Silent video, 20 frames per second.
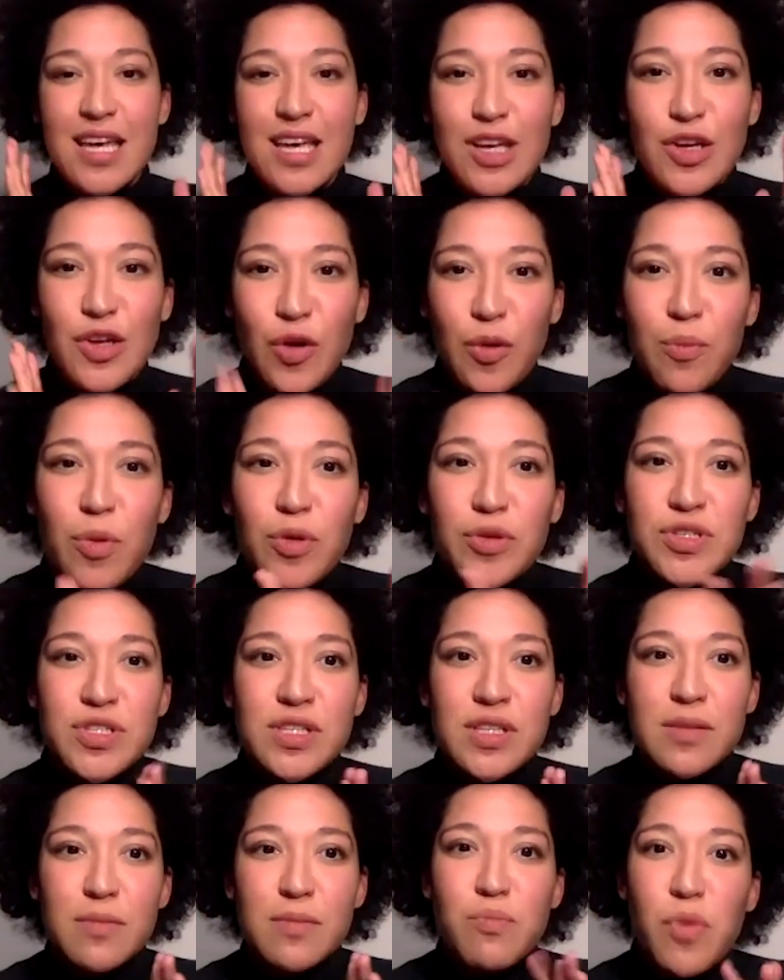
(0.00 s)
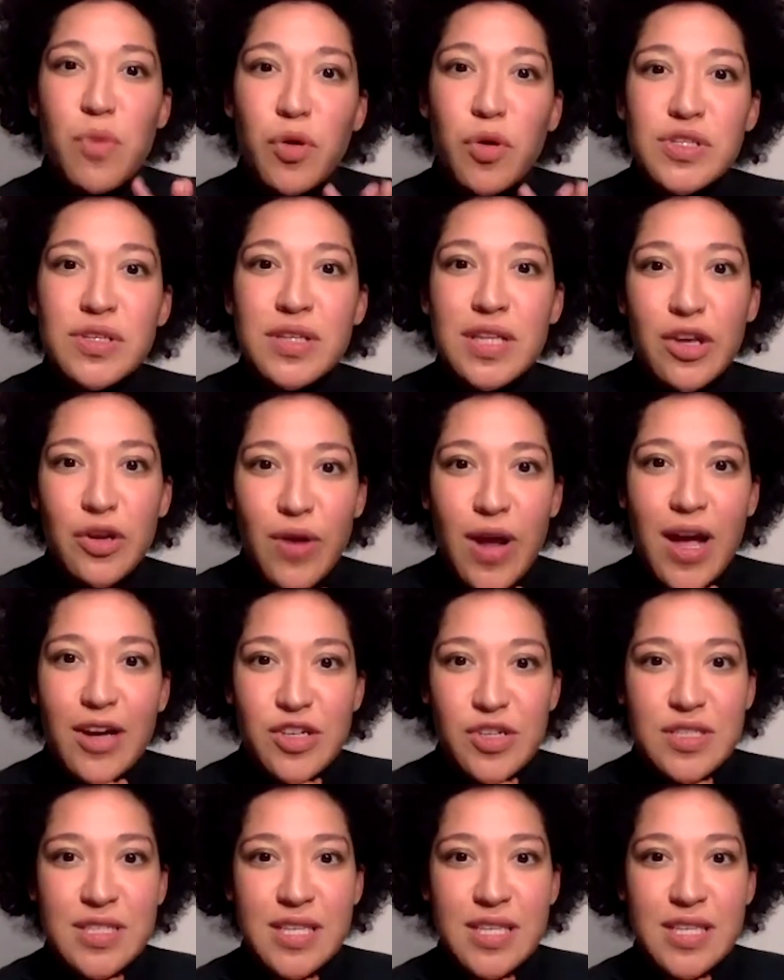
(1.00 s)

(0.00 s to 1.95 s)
you know most of the most of the interactions